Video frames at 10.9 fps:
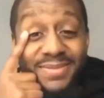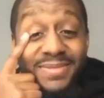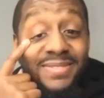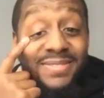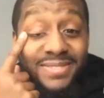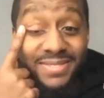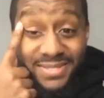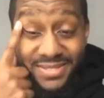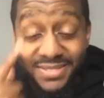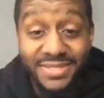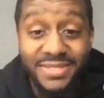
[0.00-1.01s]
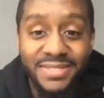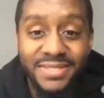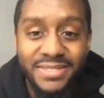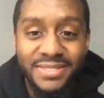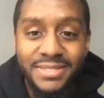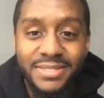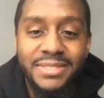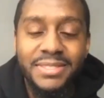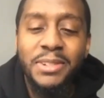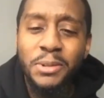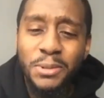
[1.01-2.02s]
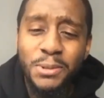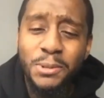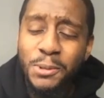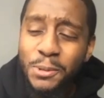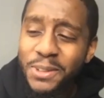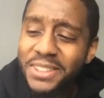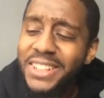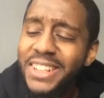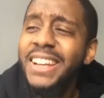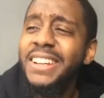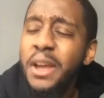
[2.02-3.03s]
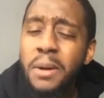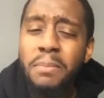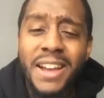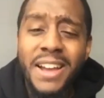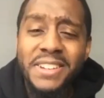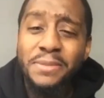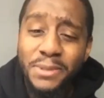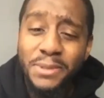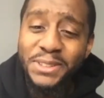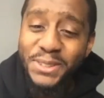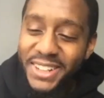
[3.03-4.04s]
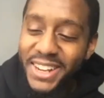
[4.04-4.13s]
And Cat Williams. Ooh. Now imagine them on tour.